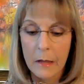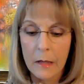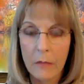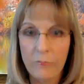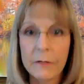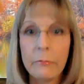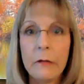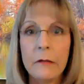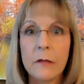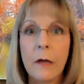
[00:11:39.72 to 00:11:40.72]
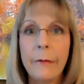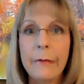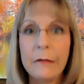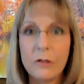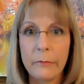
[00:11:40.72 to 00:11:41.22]
if somebody's
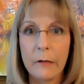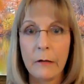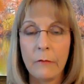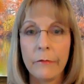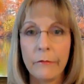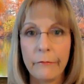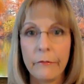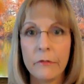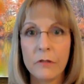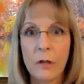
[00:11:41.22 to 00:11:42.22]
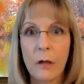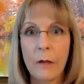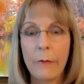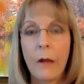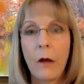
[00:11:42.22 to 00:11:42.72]
coming to me for the first
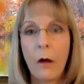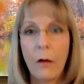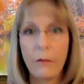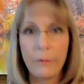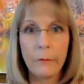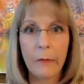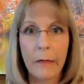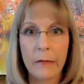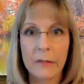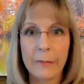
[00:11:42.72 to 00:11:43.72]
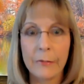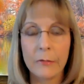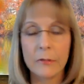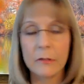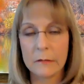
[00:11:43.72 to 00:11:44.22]
time, I often will ask that
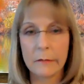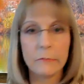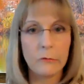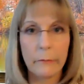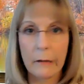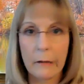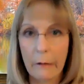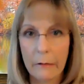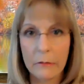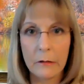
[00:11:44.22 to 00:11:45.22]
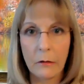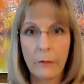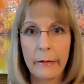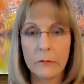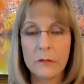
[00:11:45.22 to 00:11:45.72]
person as I'm doing my grounding and all
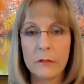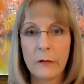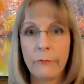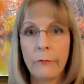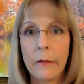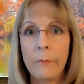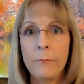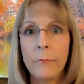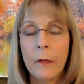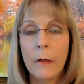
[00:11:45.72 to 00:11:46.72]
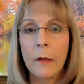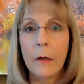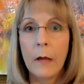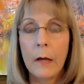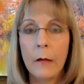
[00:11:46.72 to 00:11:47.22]
that good stuff with them.
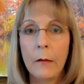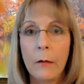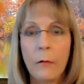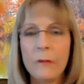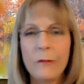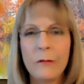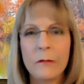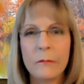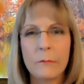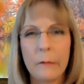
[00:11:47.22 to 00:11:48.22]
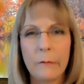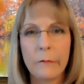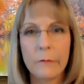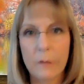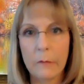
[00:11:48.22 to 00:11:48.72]
I'll only do this like
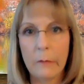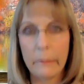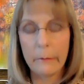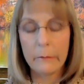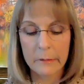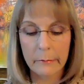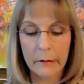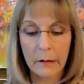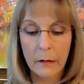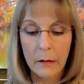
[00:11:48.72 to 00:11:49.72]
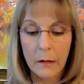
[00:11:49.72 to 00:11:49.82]
first time maybe with somebody,